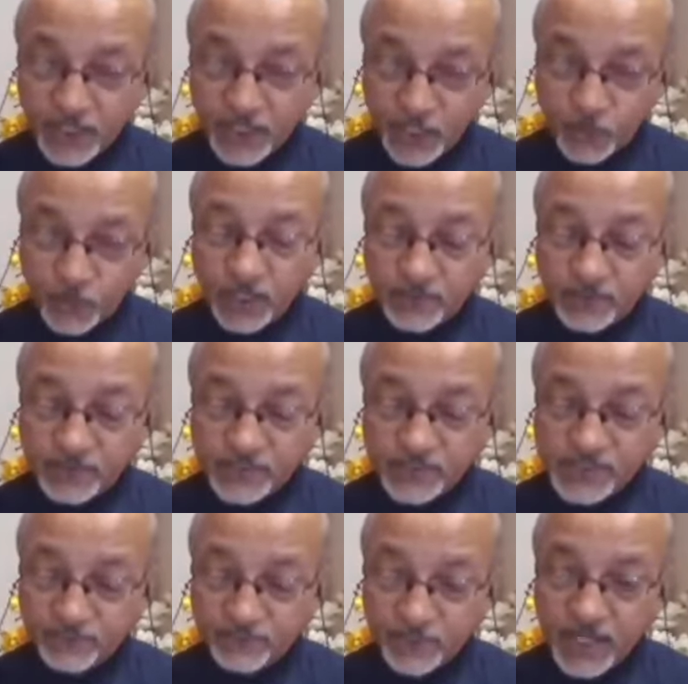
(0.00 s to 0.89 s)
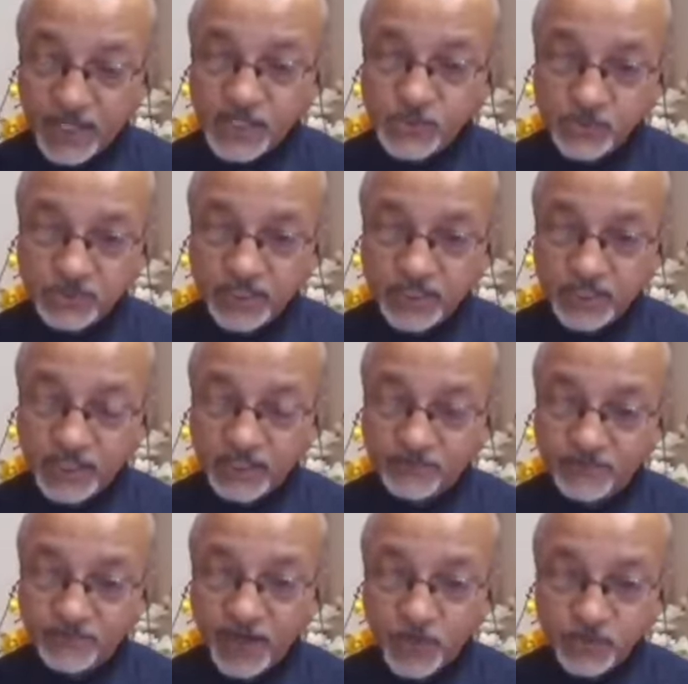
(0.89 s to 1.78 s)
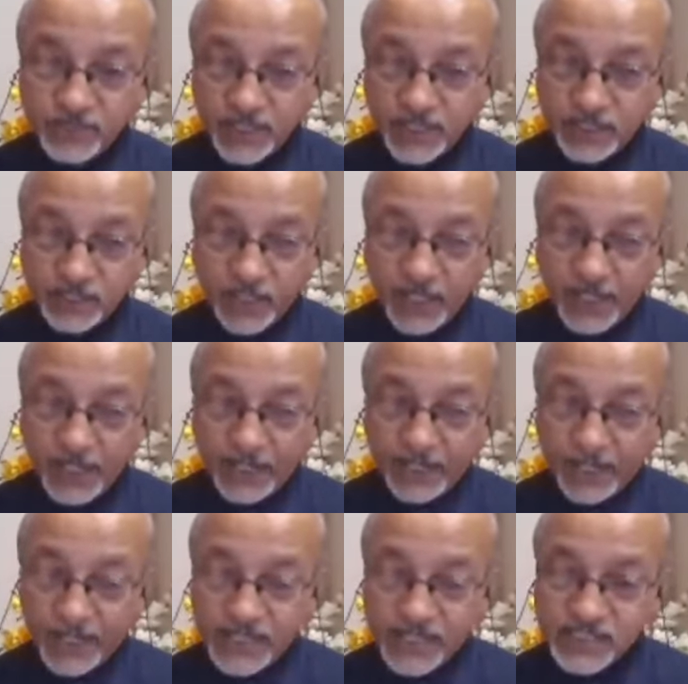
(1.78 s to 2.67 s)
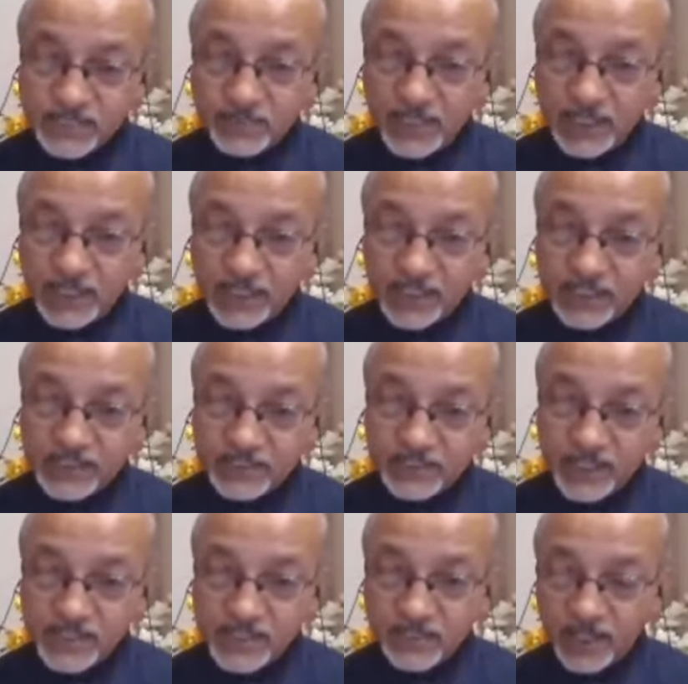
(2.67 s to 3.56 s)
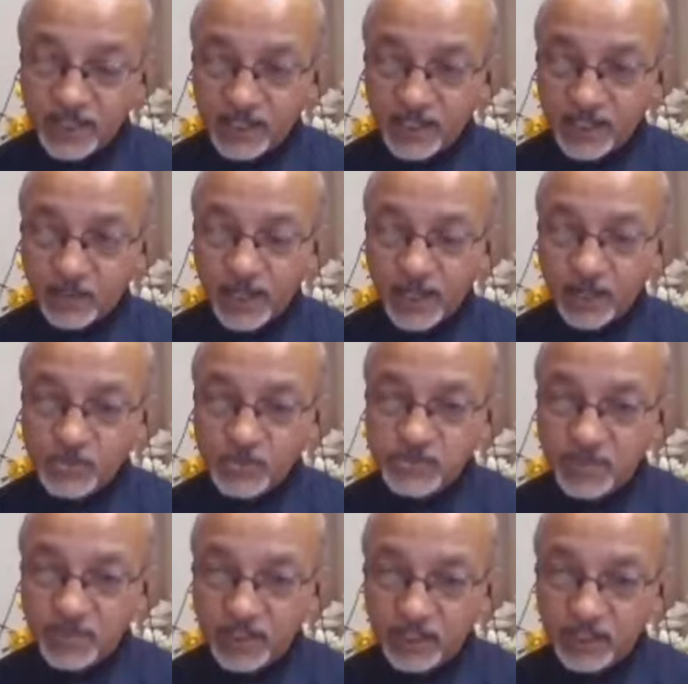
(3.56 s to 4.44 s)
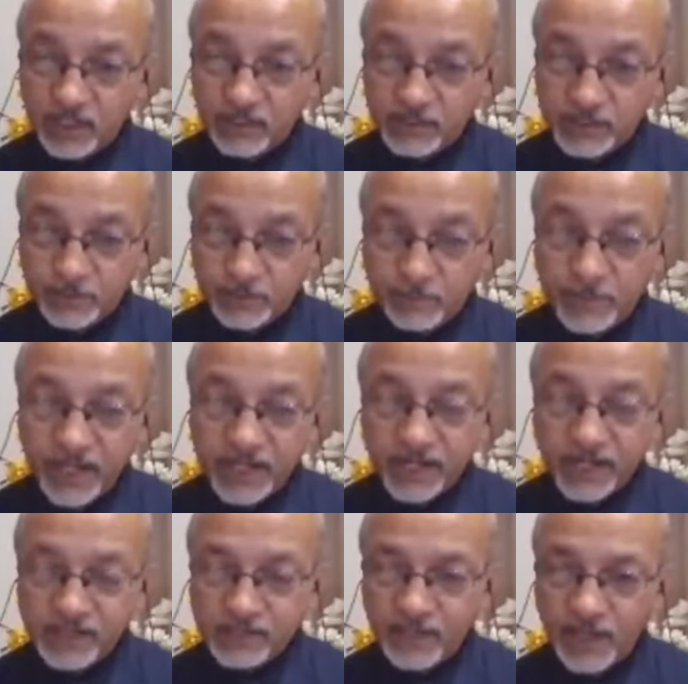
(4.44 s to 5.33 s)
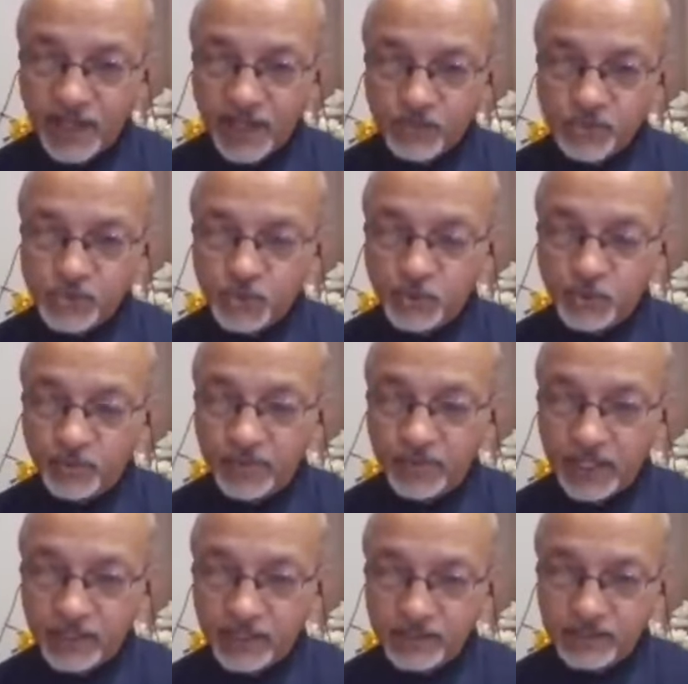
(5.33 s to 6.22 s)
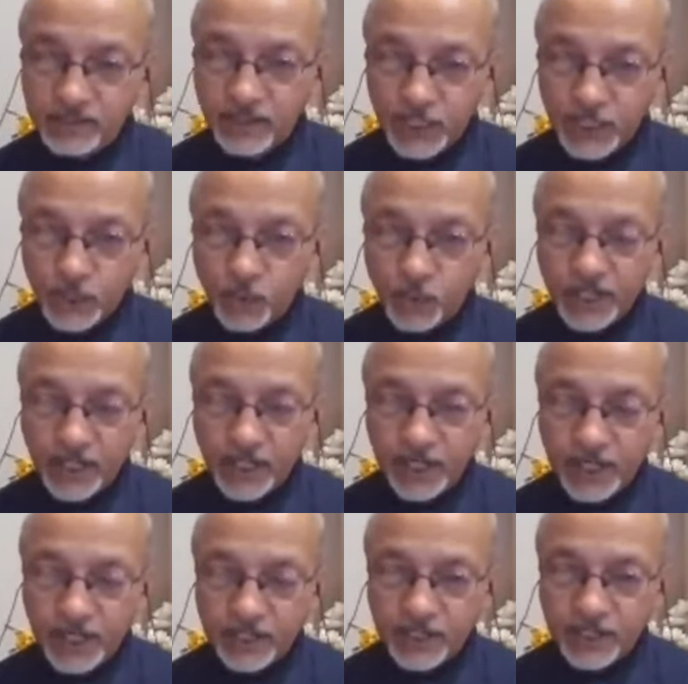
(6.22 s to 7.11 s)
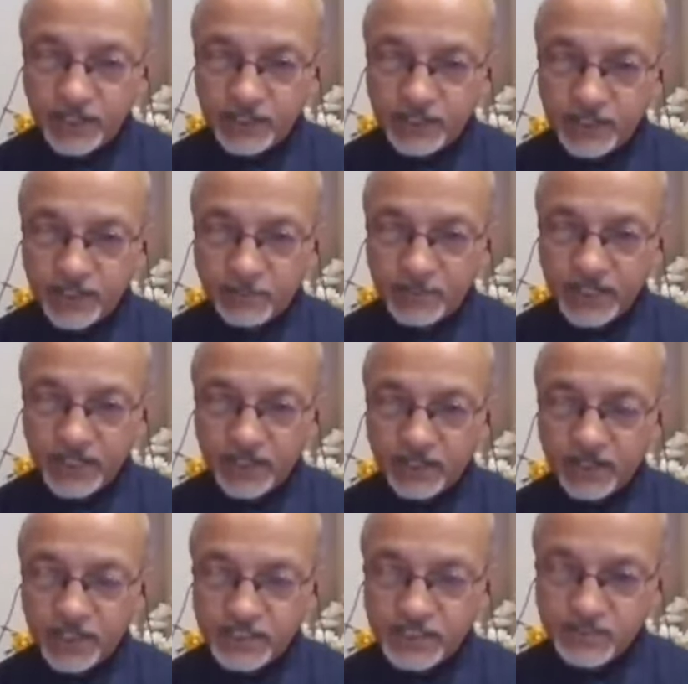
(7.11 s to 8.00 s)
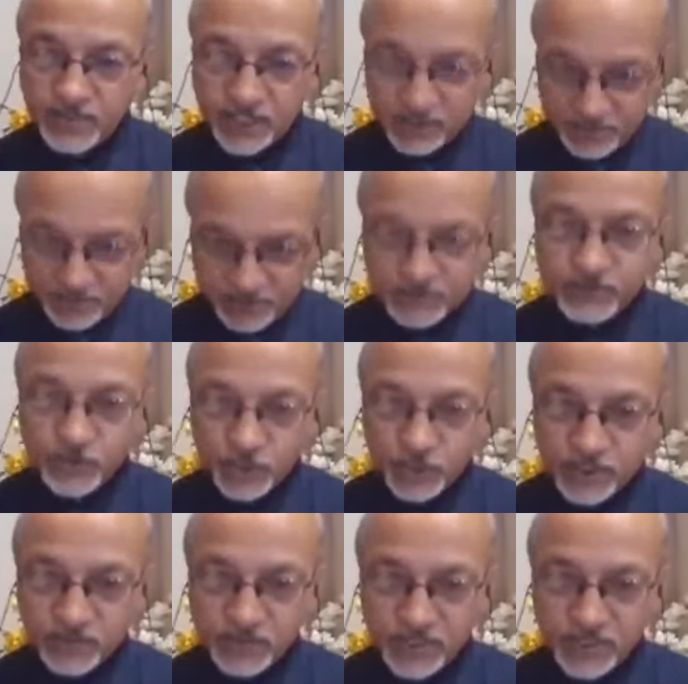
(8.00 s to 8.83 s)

You will be surprised from that he found that nest building is just like our house building. The better the house you build, you can attract a better husband, sort of